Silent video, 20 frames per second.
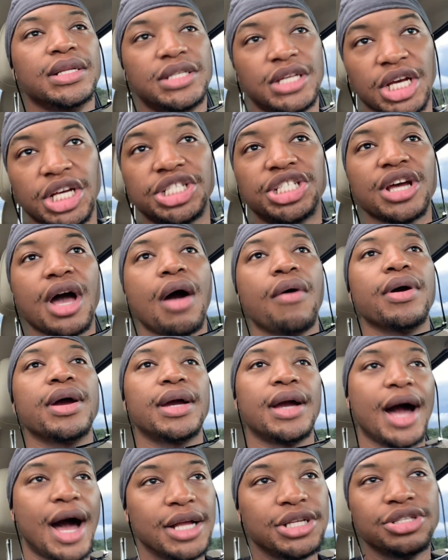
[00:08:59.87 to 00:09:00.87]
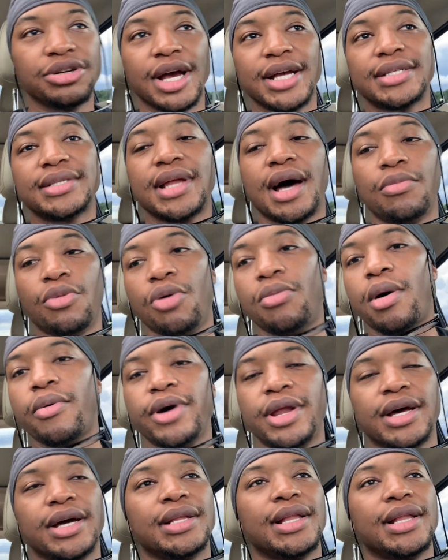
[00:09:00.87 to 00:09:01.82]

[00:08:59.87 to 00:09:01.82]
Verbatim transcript: took a shower, got dressed, and I'm on my way to